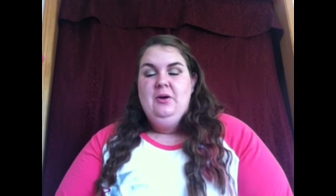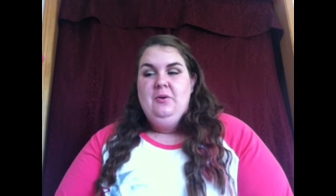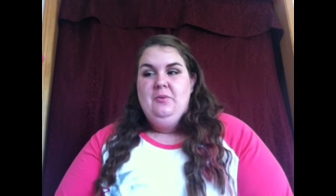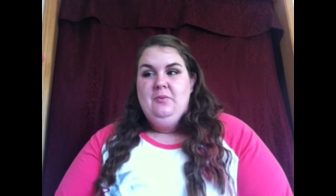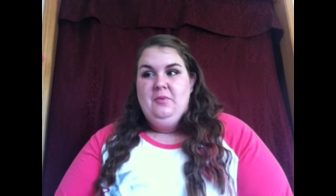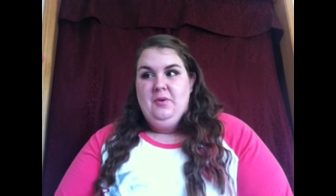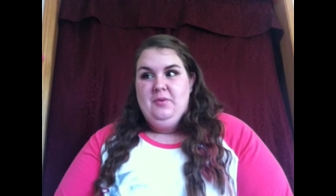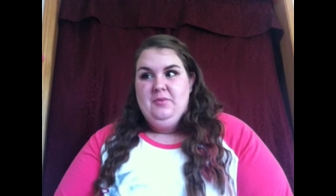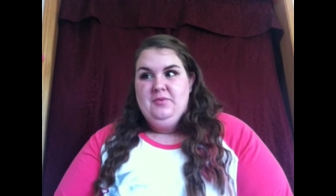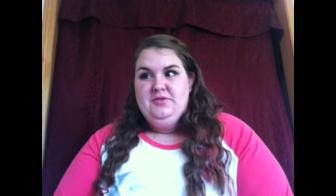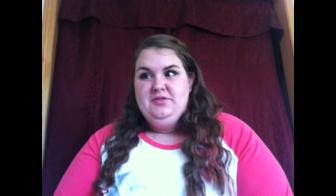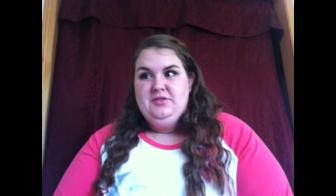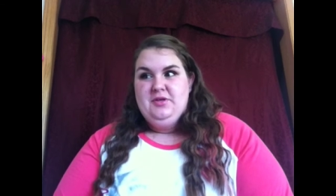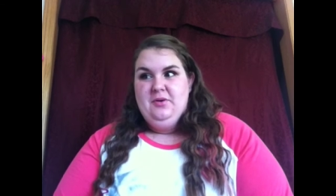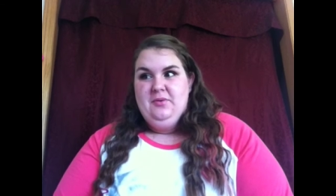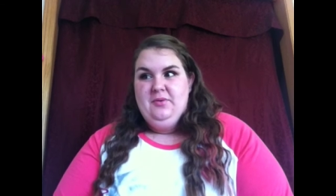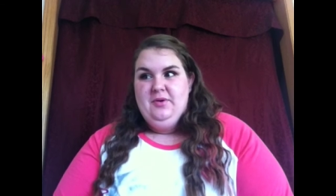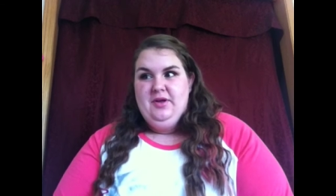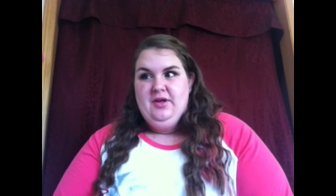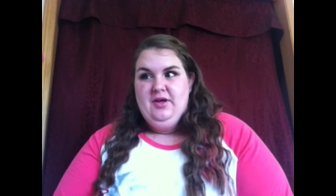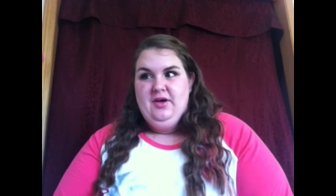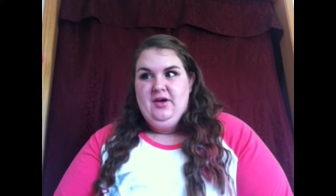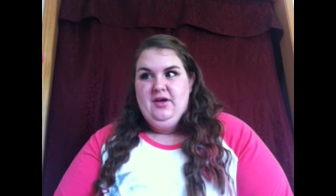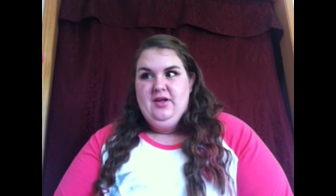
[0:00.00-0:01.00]
what was
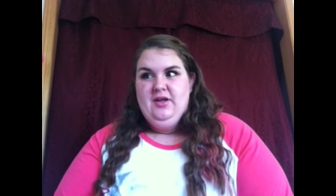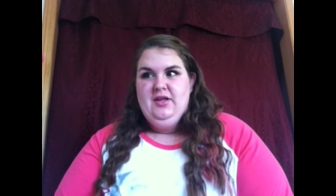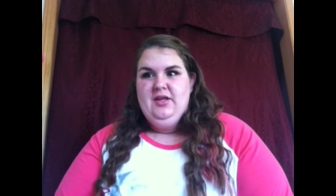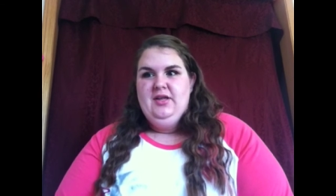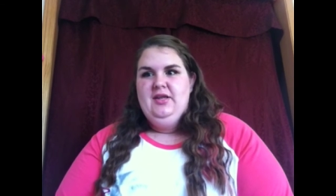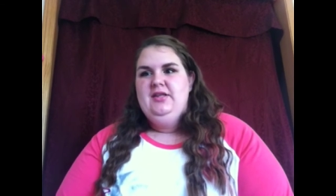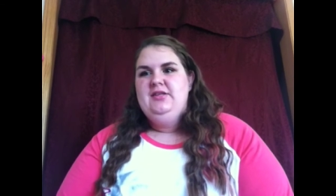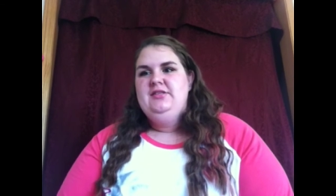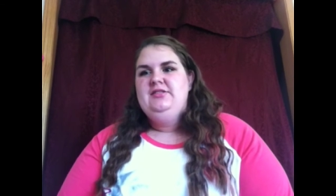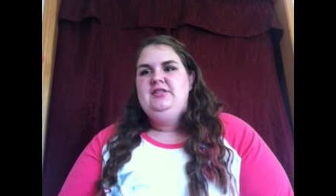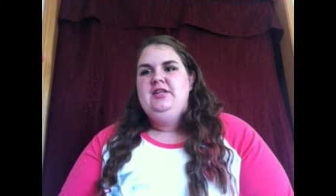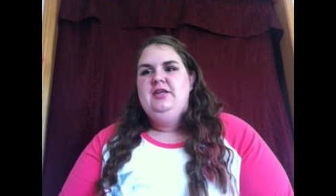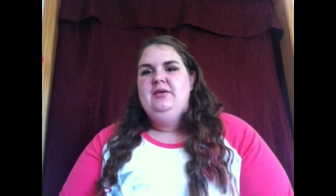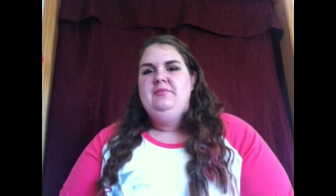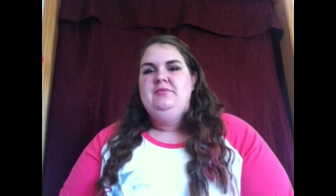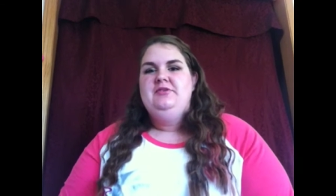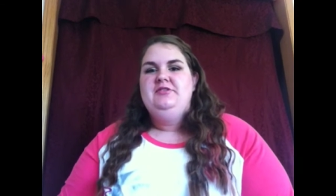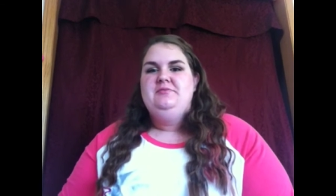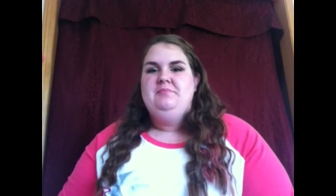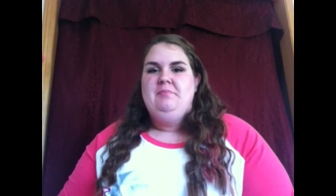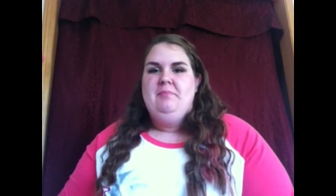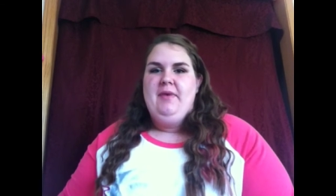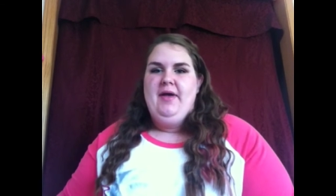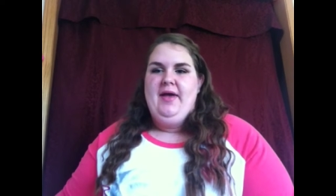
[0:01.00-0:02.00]
going on. And his name
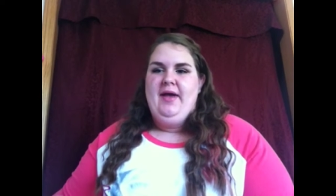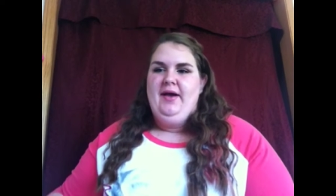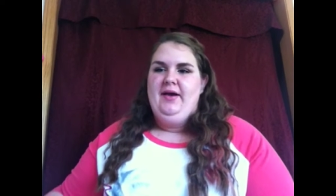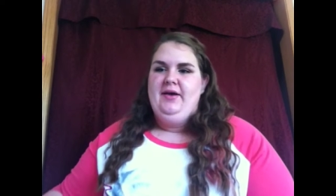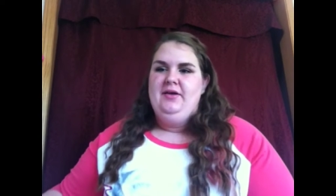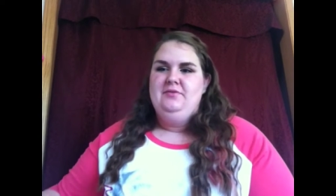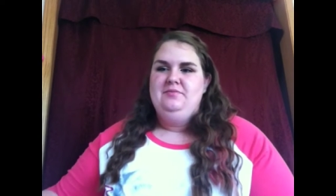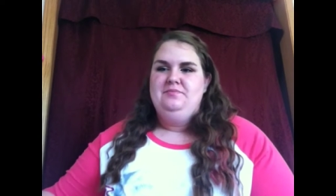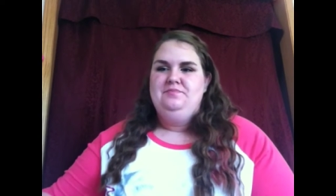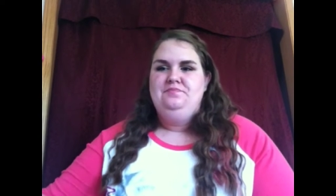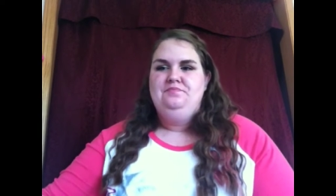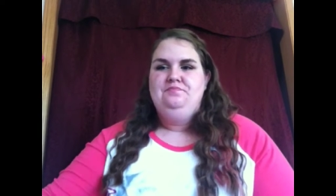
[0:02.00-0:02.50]
is Matt.